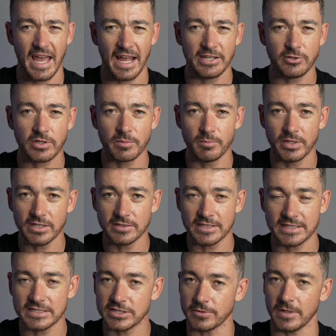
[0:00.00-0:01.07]
and you can build
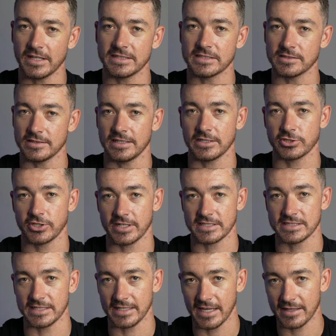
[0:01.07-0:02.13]
into it to link tricks
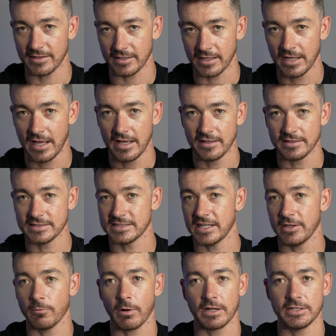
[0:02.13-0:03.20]
together. Let's say
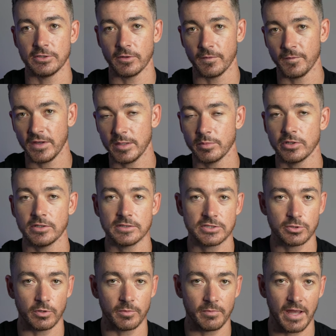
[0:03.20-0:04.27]
you want to do a feeble
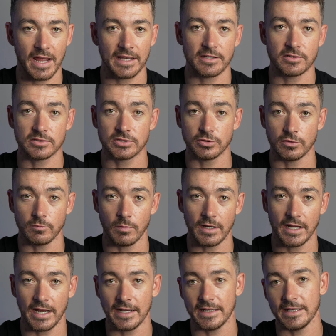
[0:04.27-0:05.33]
to a manual to a
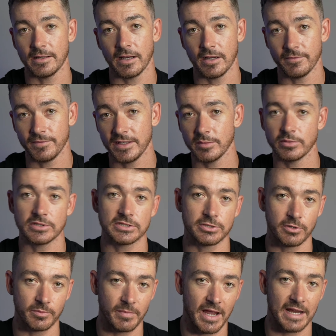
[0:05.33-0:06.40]
180, a feeble to
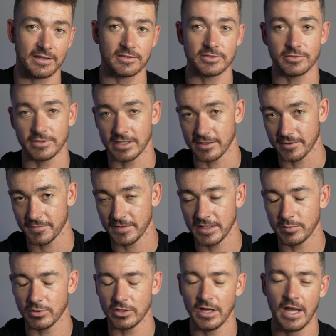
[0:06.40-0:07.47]
a manual to another
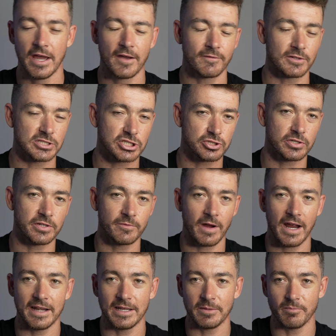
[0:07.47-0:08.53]
feeble. For street
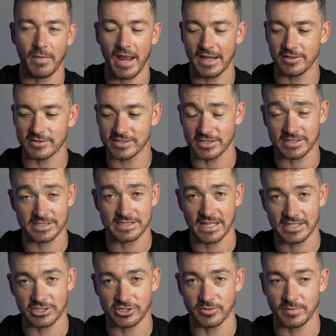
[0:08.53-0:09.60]
riding, manuals are
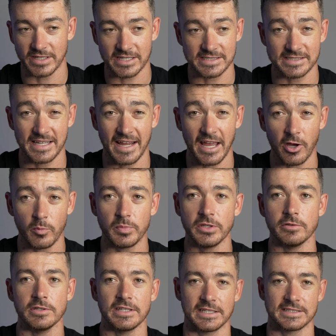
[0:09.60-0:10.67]
essential because they help you
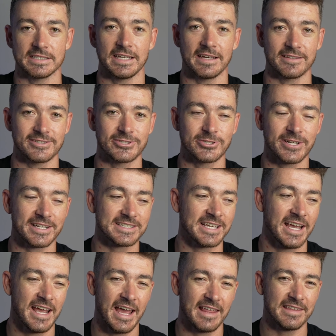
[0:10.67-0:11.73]
link together tricks
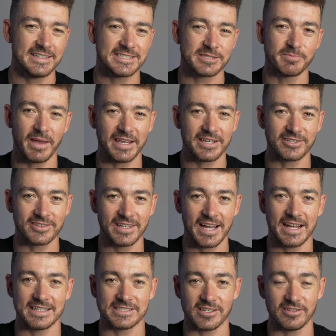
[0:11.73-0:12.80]
and they just make your
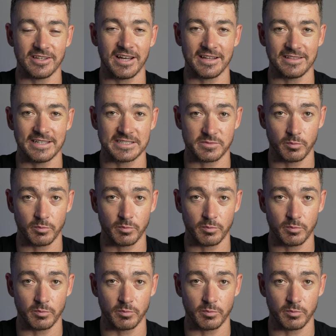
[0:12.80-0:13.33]
lines a lot less